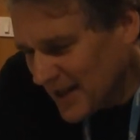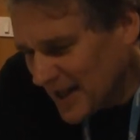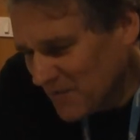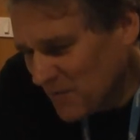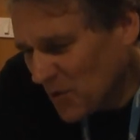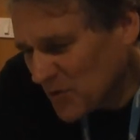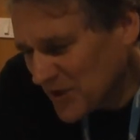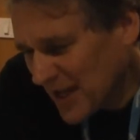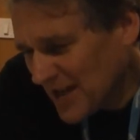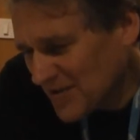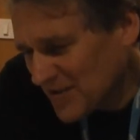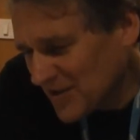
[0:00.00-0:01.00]
In most
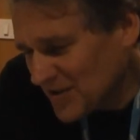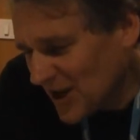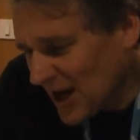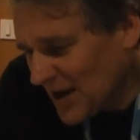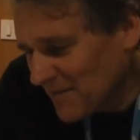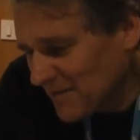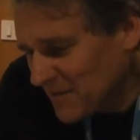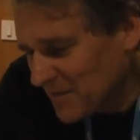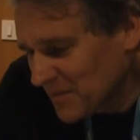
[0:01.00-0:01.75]
cases, I'm